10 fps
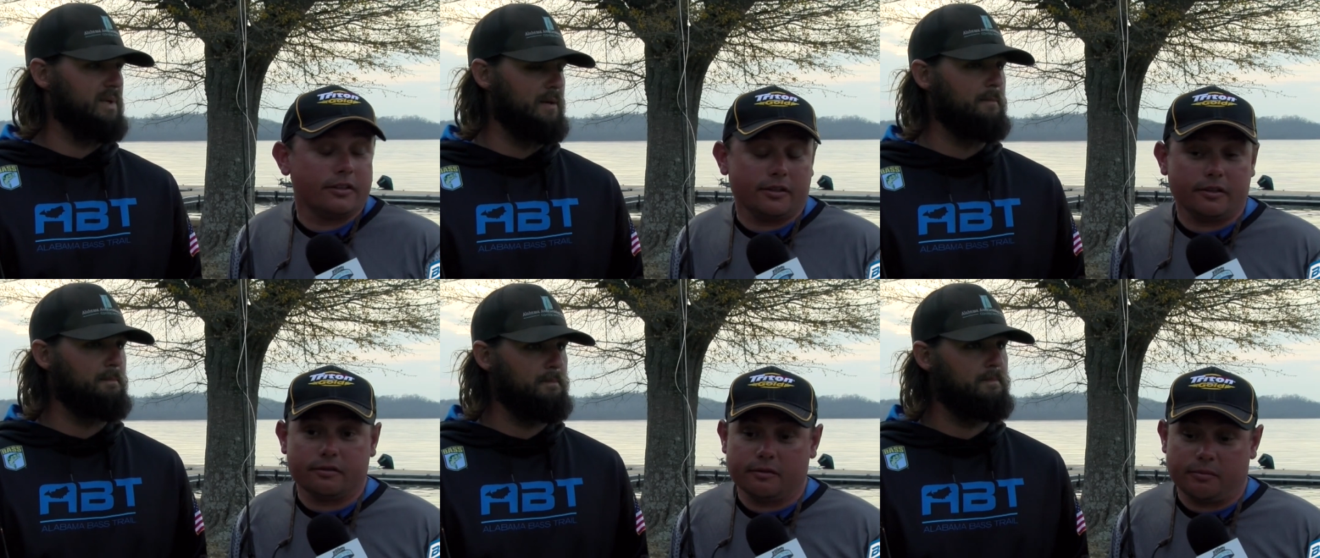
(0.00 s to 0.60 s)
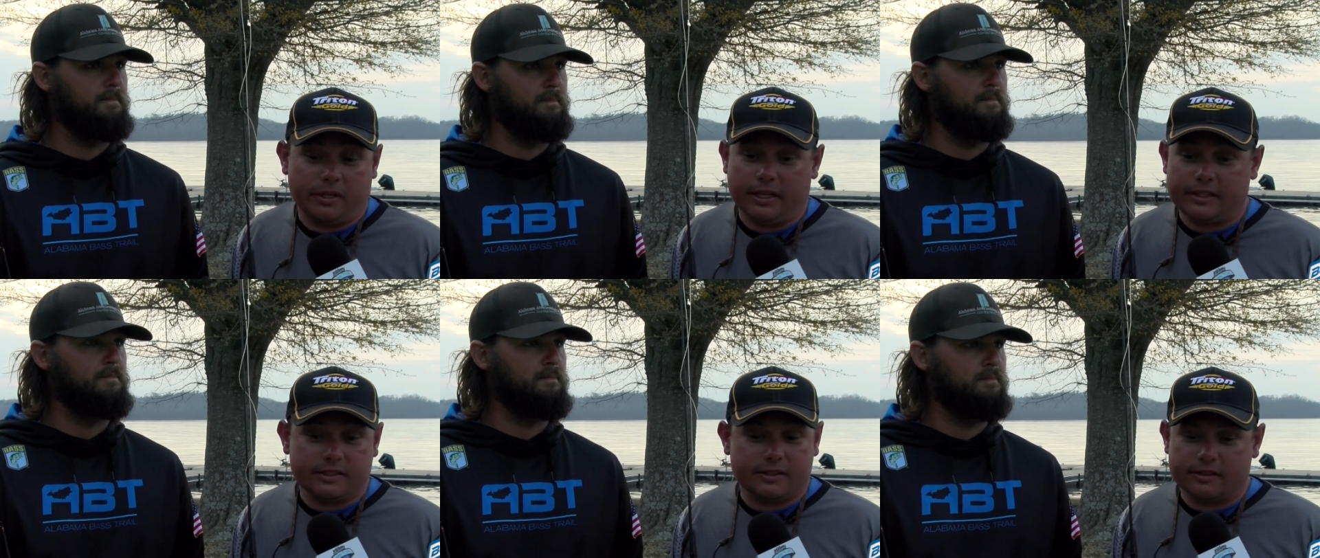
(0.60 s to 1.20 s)
Speaker 1: You know, I mean
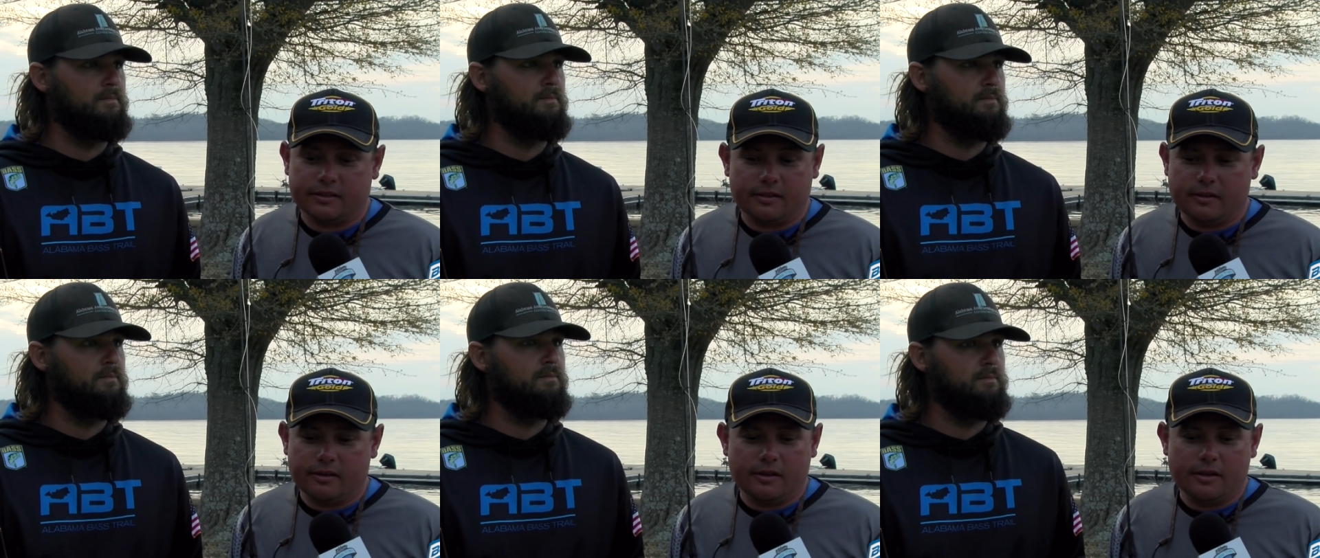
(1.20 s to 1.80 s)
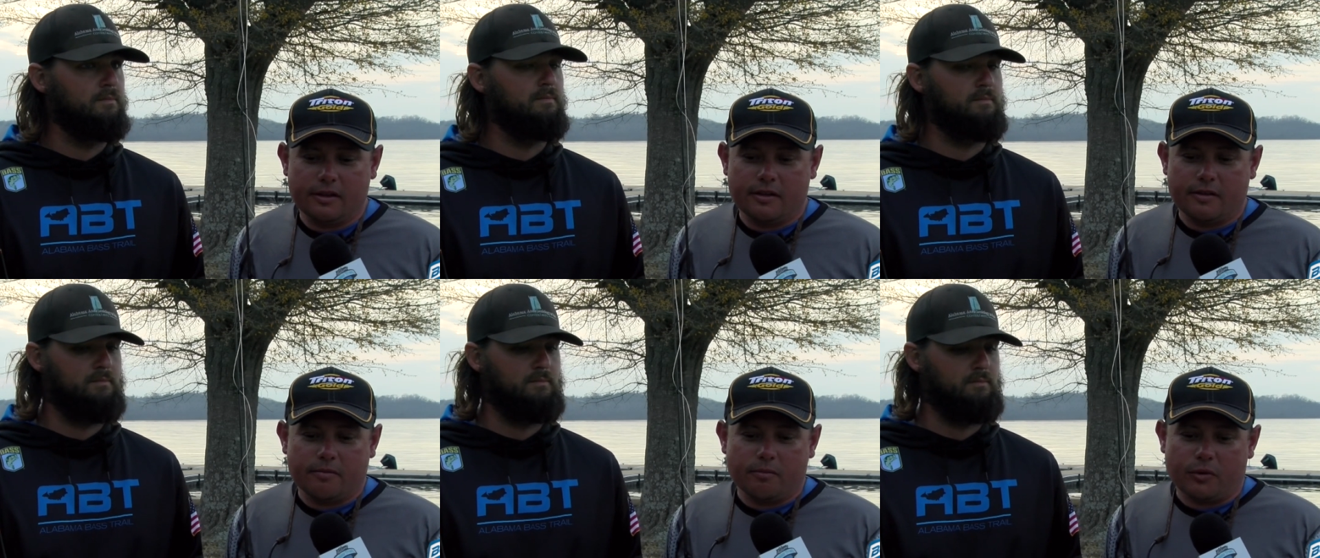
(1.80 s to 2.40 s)
that's
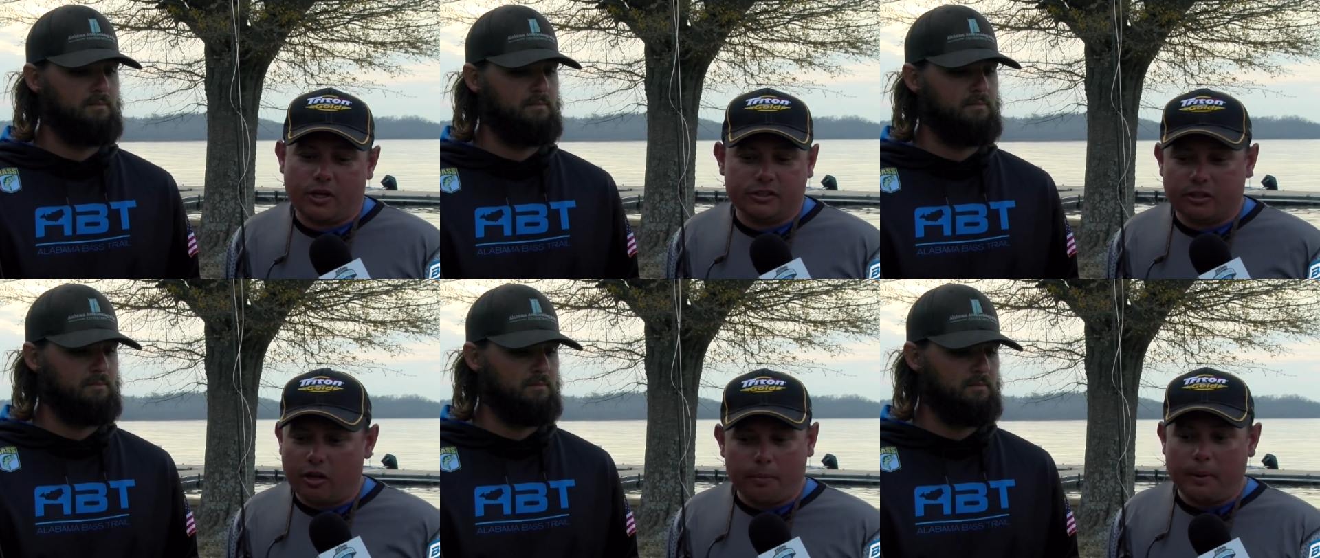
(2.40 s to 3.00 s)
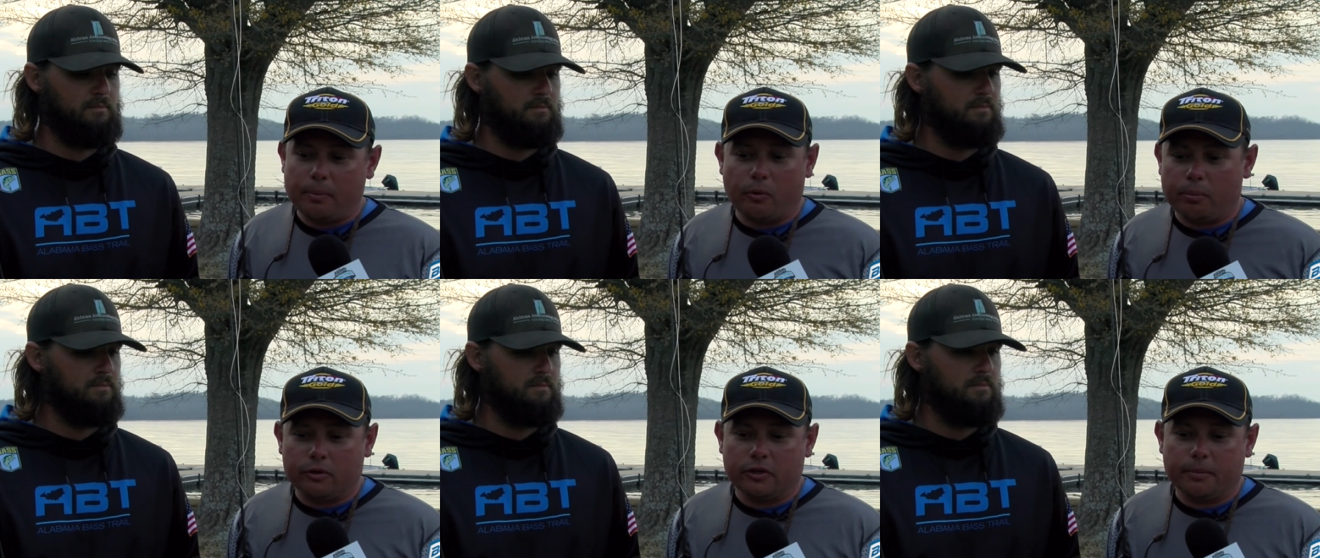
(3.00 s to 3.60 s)
because a lot of
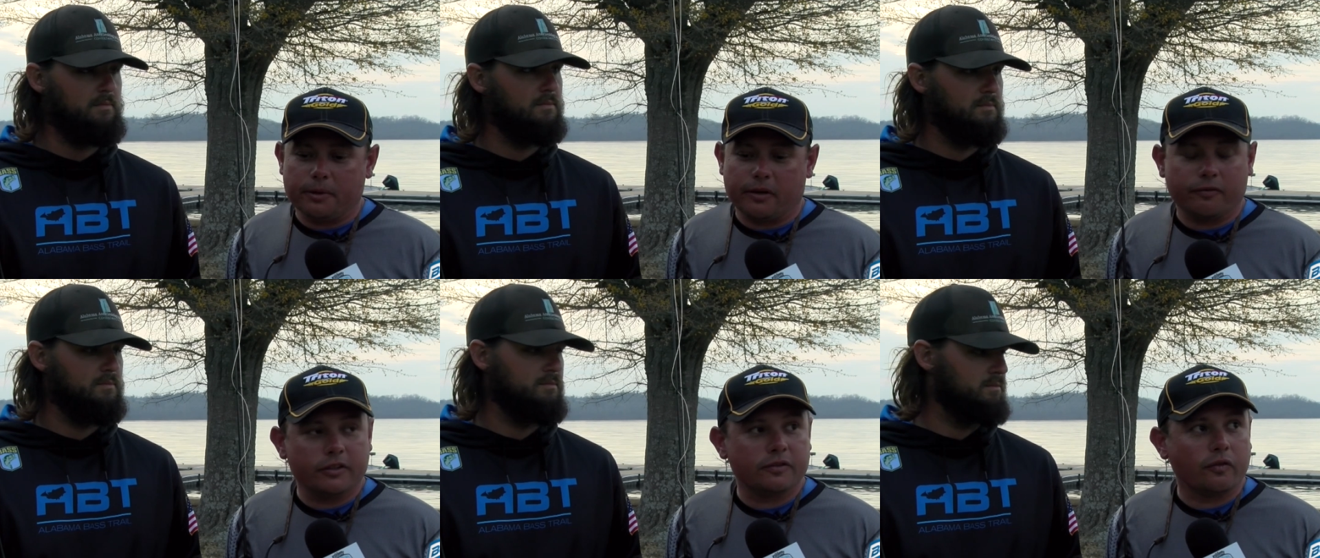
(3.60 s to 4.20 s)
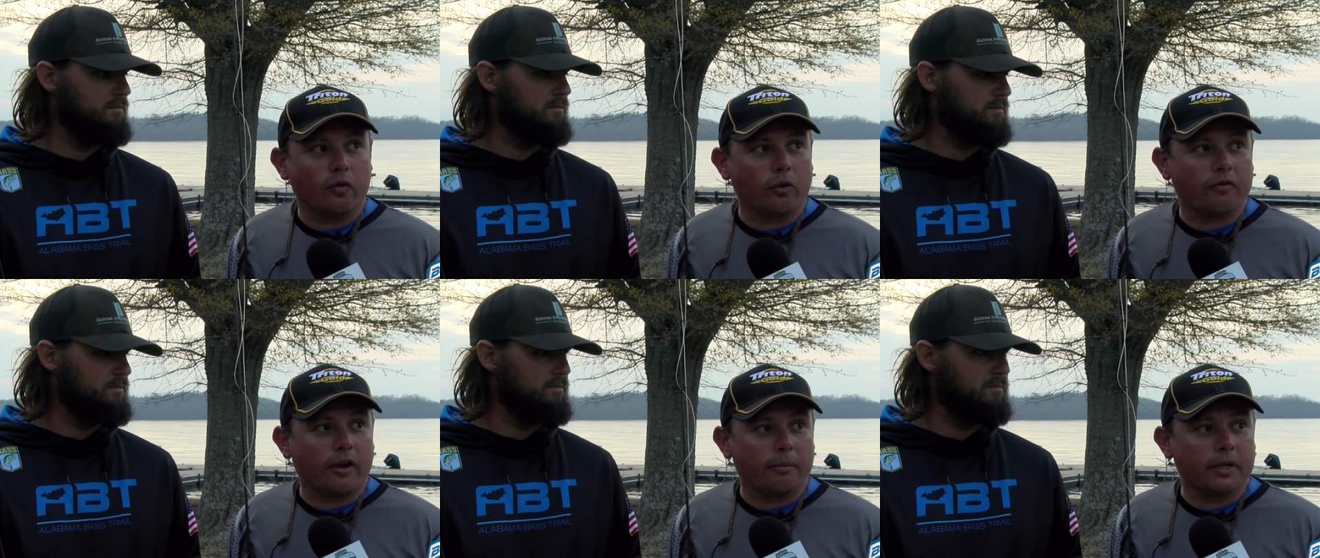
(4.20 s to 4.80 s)
people pull up there and fish for
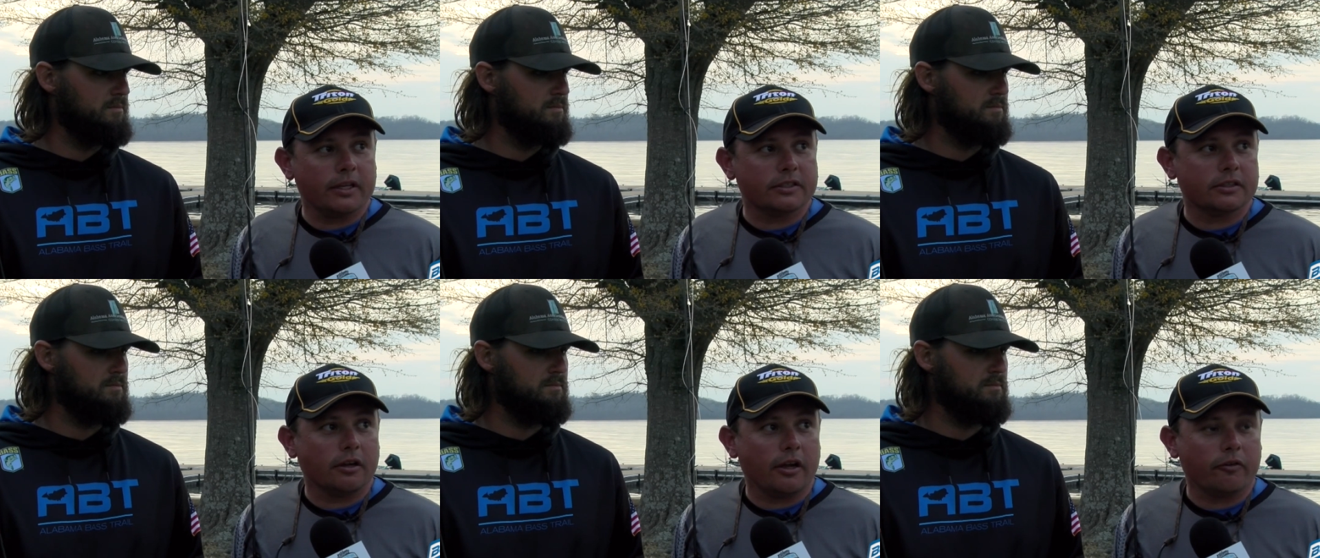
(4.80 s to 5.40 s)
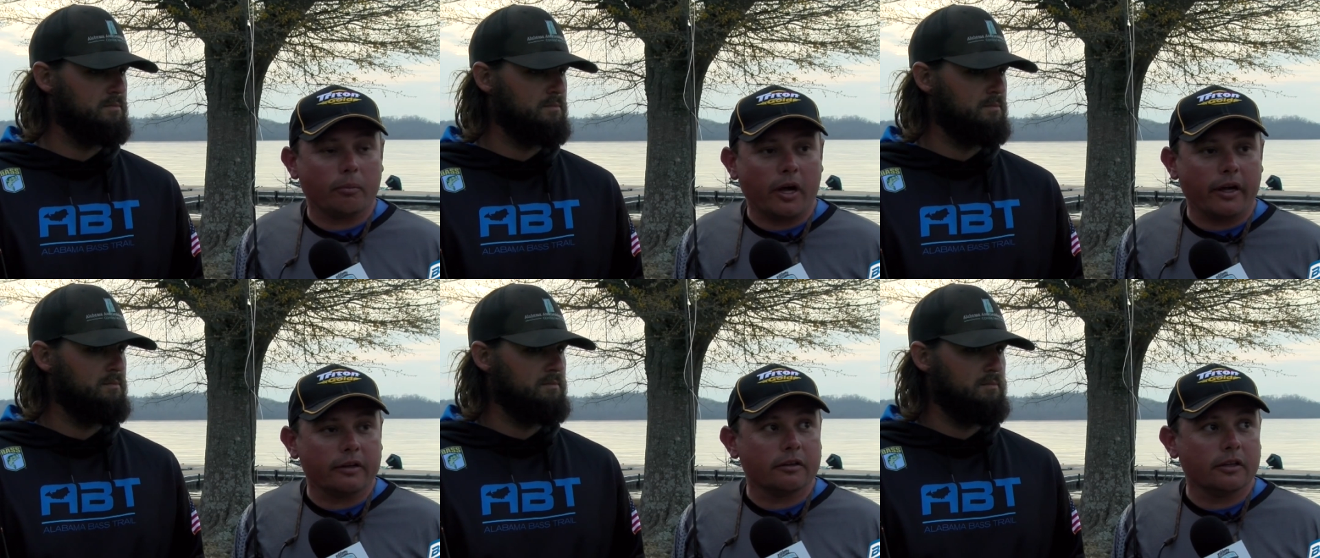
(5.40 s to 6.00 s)
45 minutes and not have a
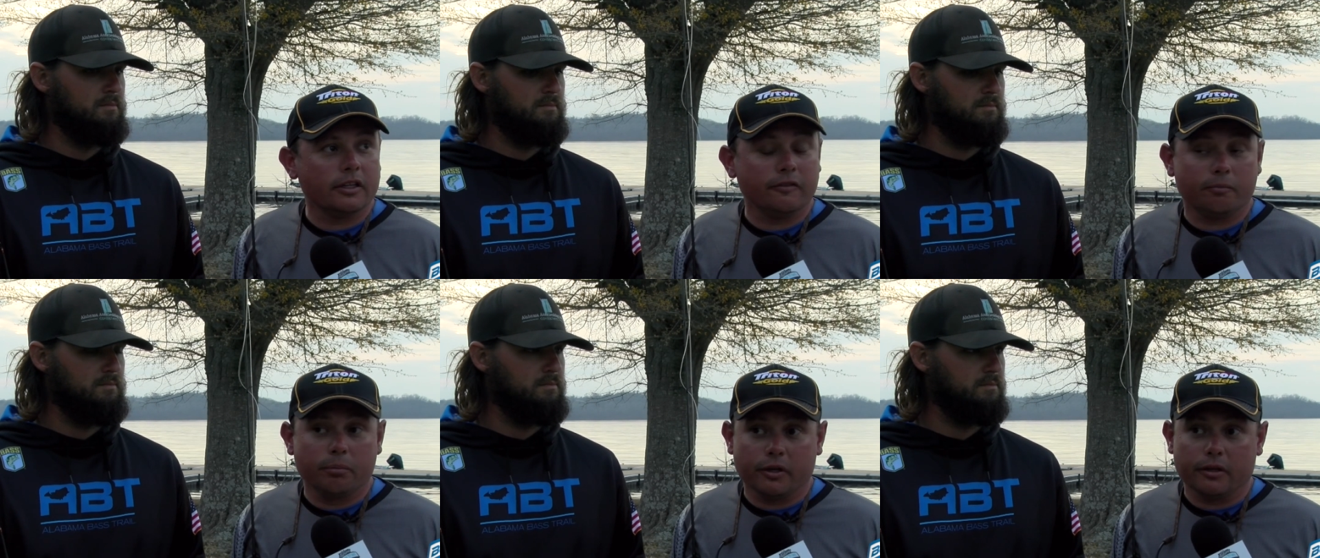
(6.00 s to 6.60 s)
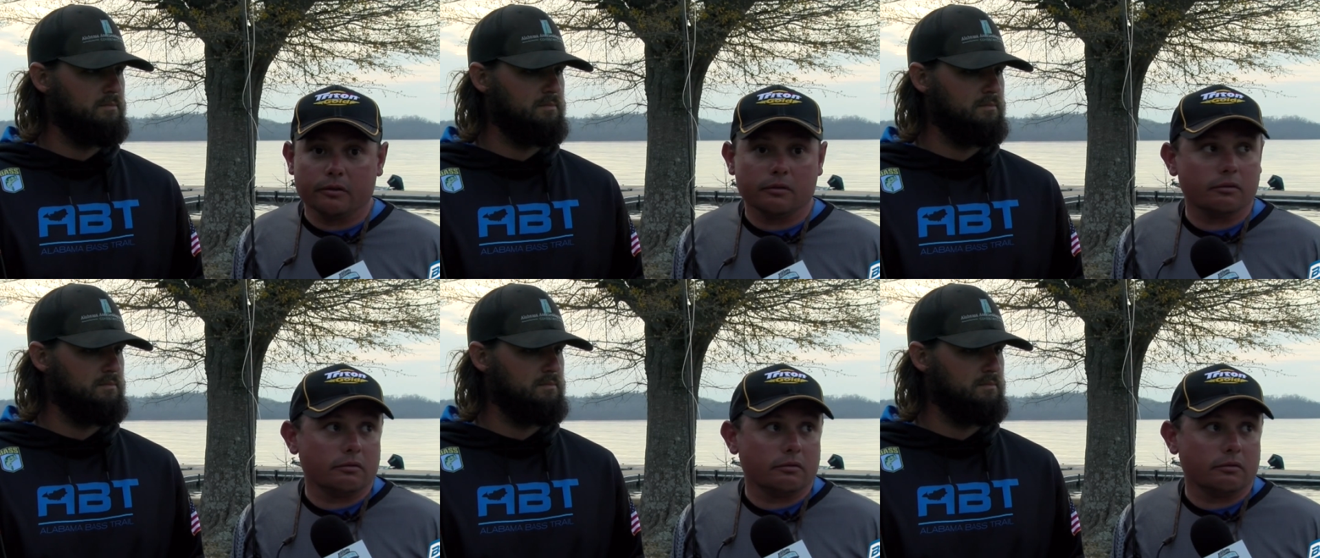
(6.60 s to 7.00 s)
bite and leave, but